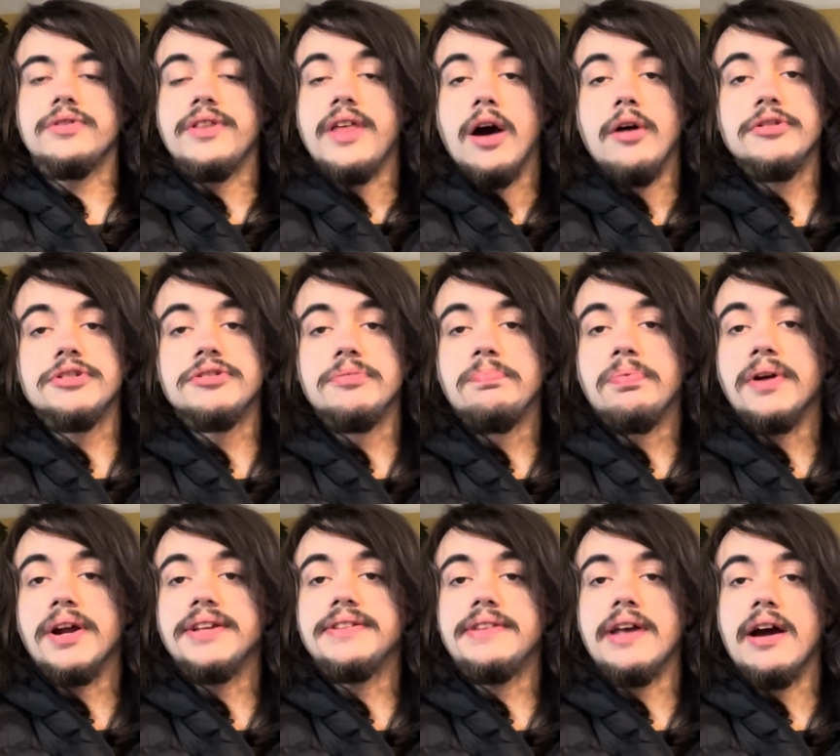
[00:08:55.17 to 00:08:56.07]
that was a
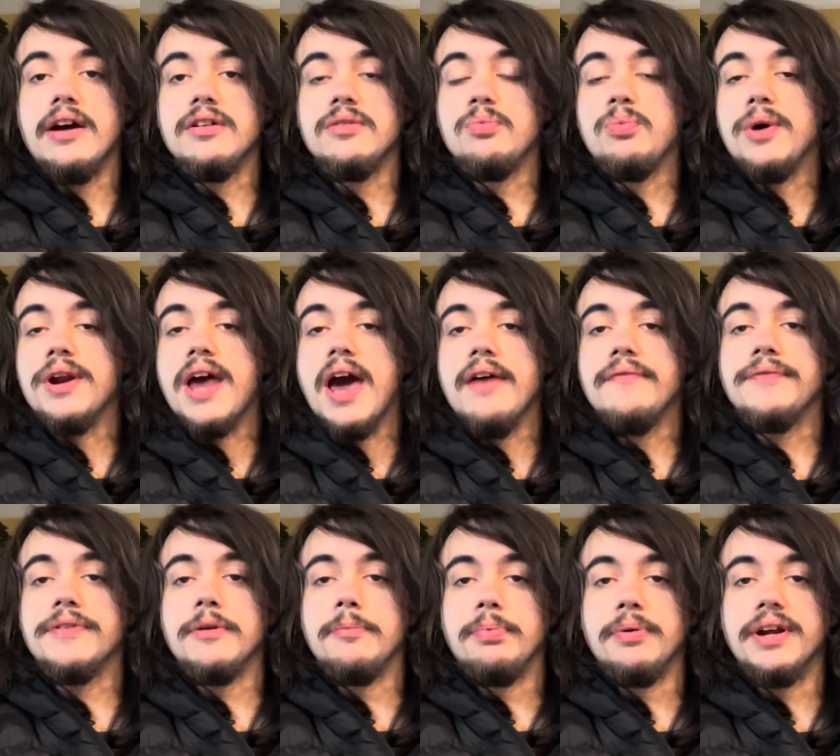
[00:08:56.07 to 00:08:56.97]
breakdown of one half of
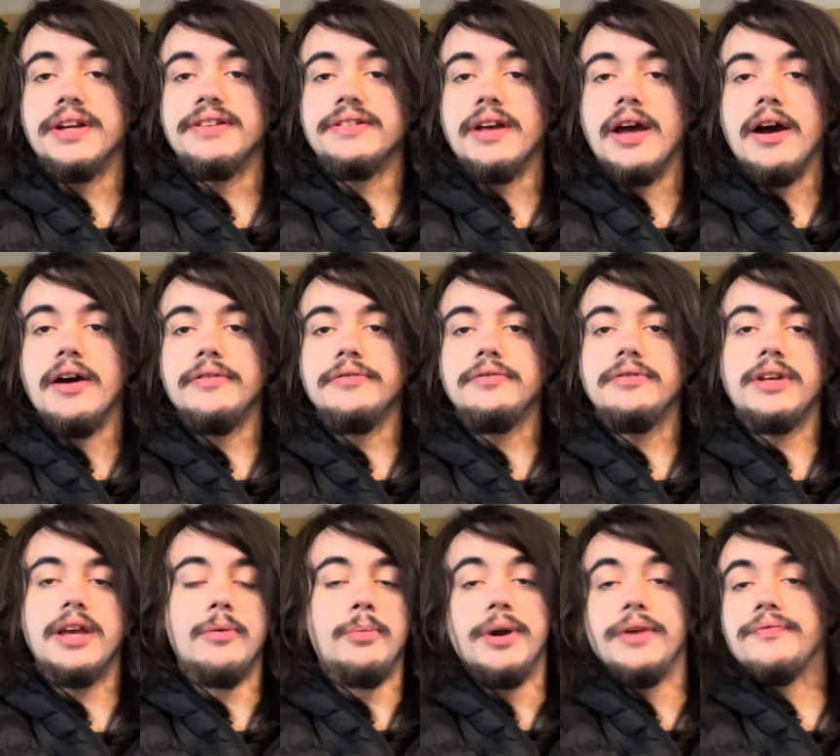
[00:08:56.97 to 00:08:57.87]
the breakdown.
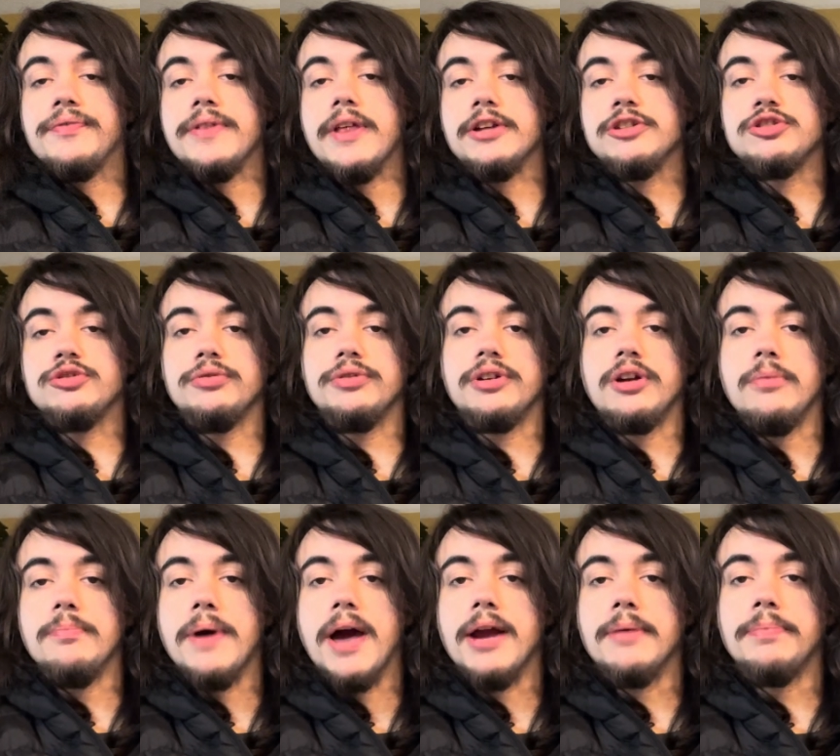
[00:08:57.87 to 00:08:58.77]
Can't wait for that show to come
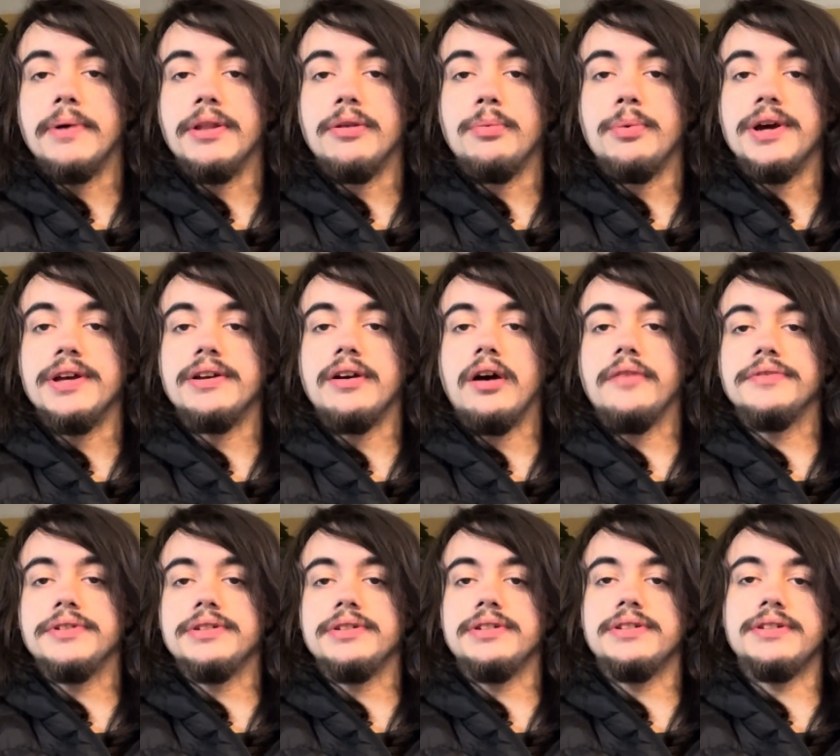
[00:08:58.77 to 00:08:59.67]
back, by the way.
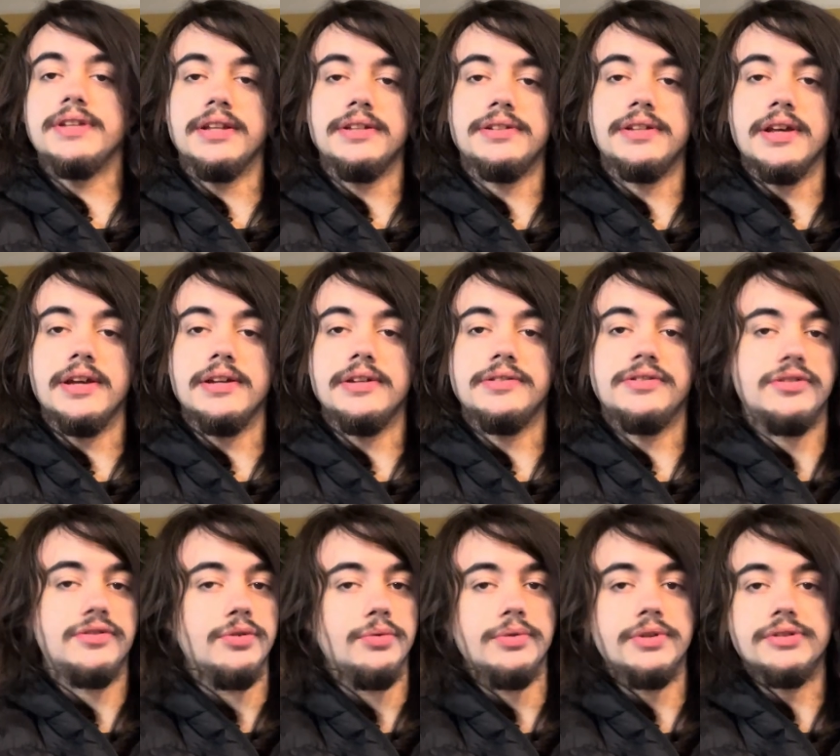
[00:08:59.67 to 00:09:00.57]
Obviously, Sensei's
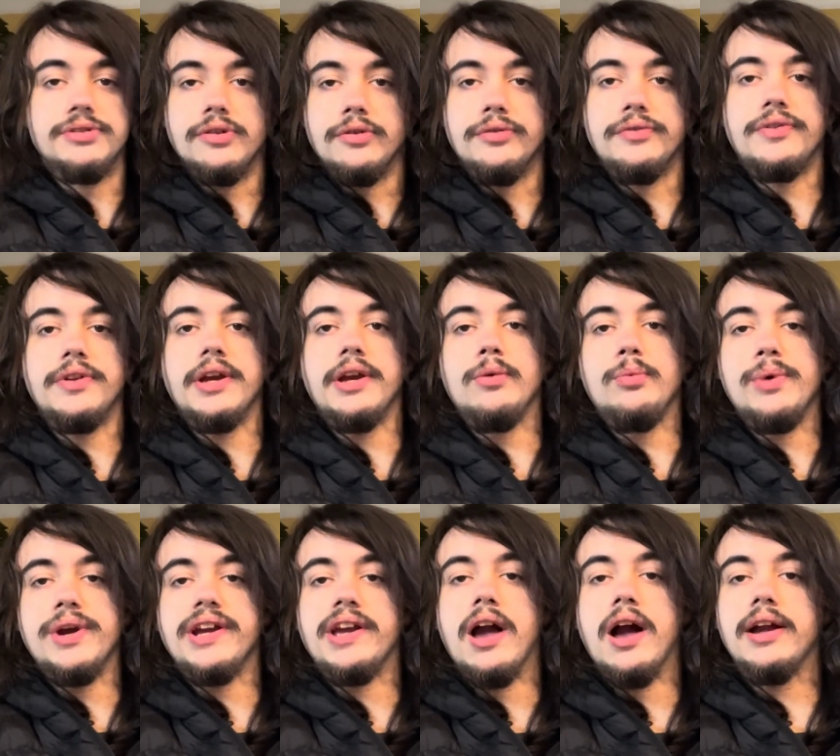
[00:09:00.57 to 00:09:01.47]
doing his own thing and
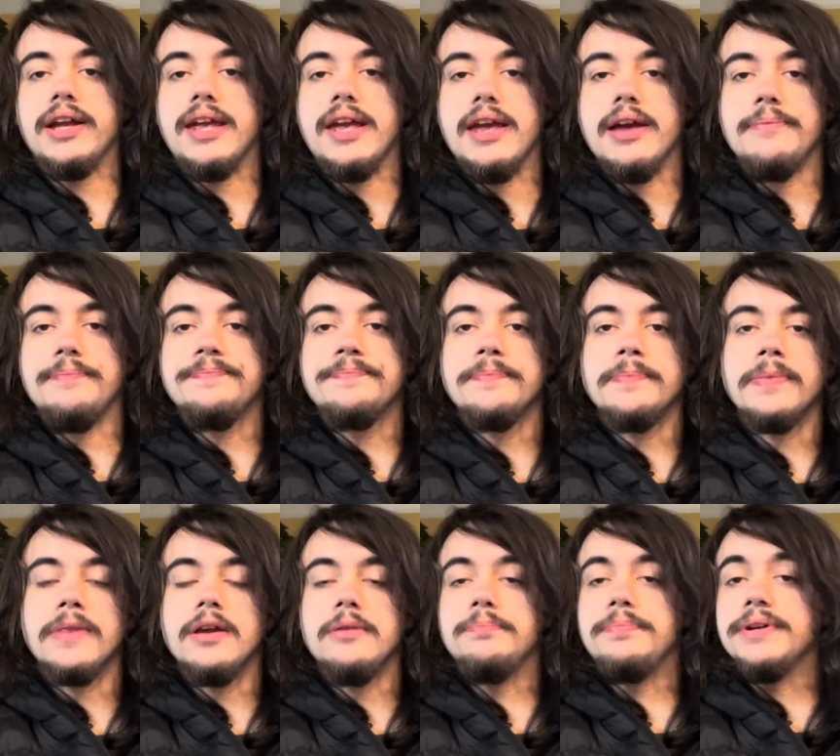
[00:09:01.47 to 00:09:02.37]
Wade got camp.
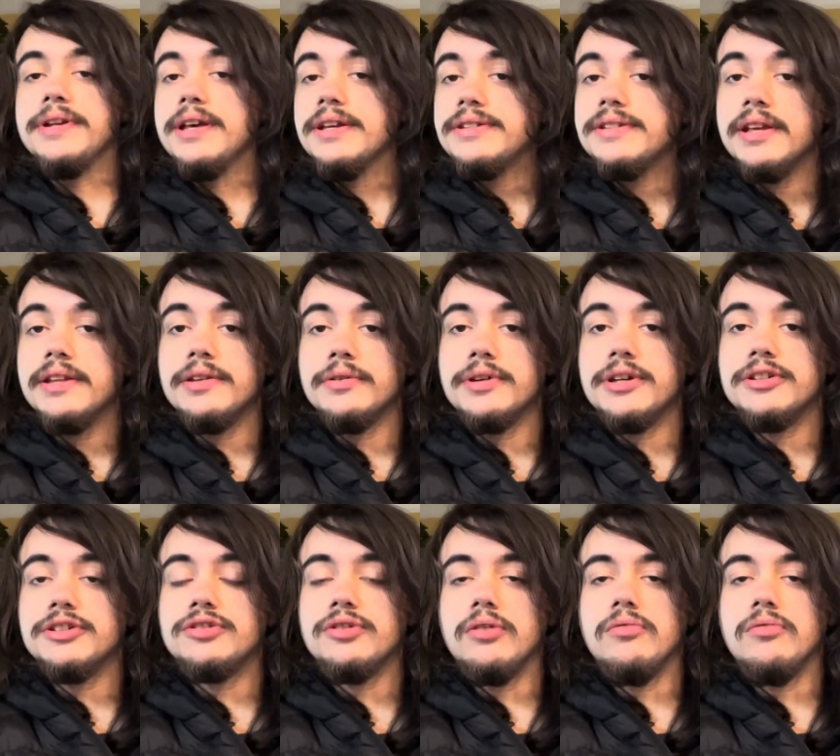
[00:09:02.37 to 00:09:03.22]
But they said they're going to start